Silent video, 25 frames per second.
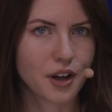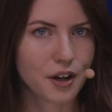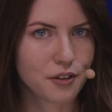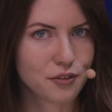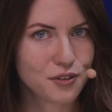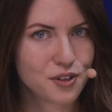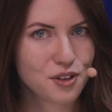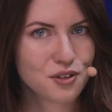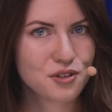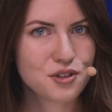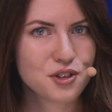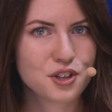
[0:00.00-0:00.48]
Good
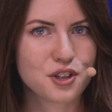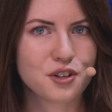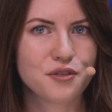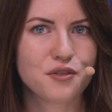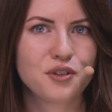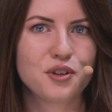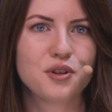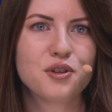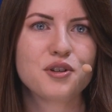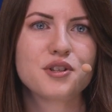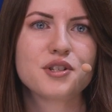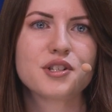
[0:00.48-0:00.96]
afternoon,
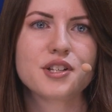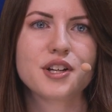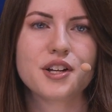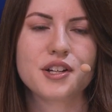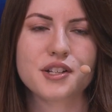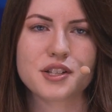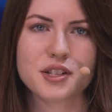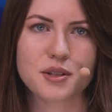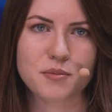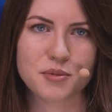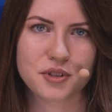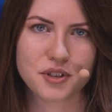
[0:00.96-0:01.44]
dear viewers
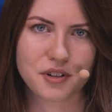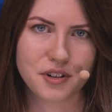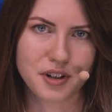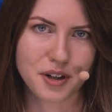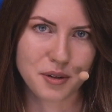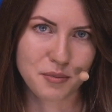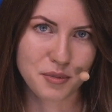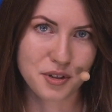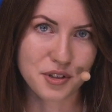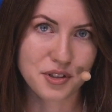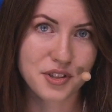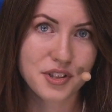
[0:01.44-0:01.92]
and
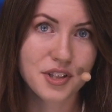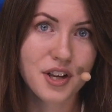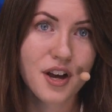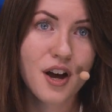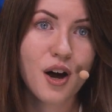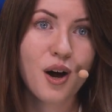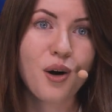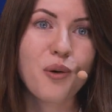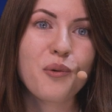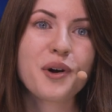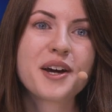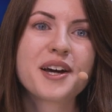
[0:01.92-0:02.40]
subscribers.
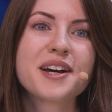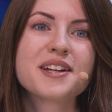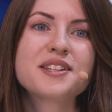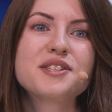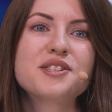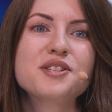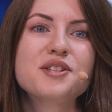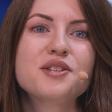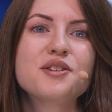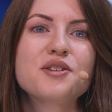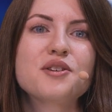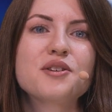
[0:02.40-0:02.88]
We
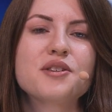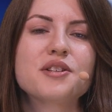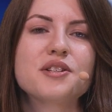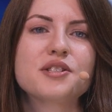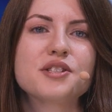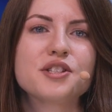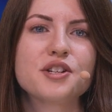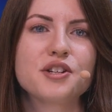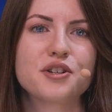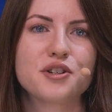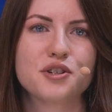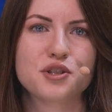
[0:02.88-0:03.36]
continue
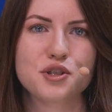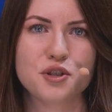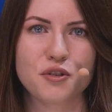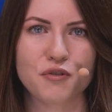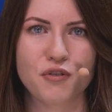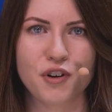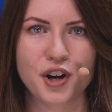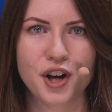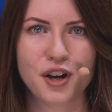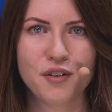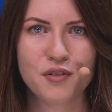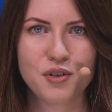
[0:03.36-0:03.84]
the series
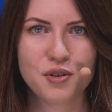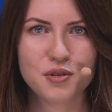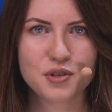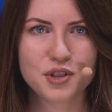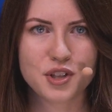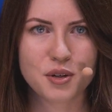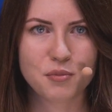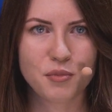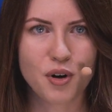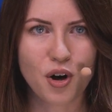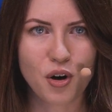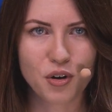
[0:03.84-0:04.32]
of
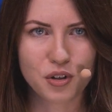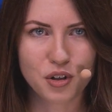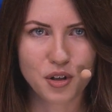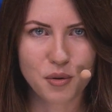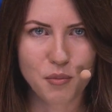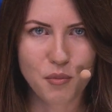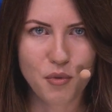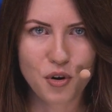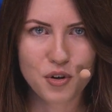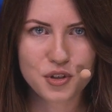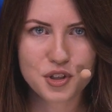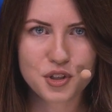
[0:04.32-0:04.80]
reviews about
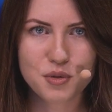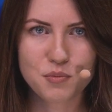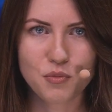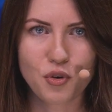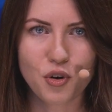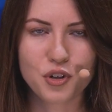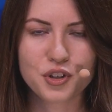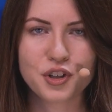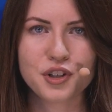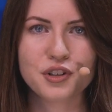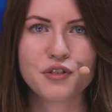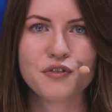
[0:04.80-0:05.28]
the most
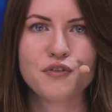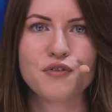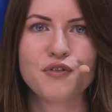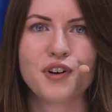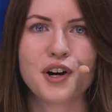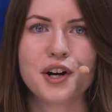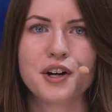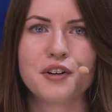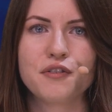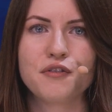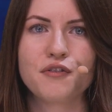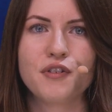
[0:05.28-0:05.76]
modern
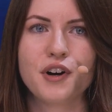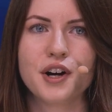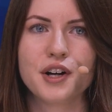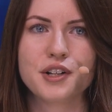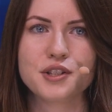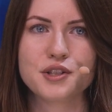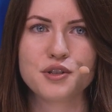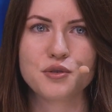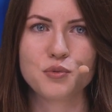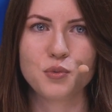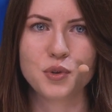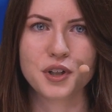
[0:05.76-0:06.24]

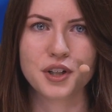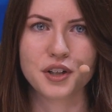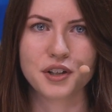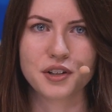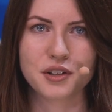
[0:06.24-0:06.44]
firefighting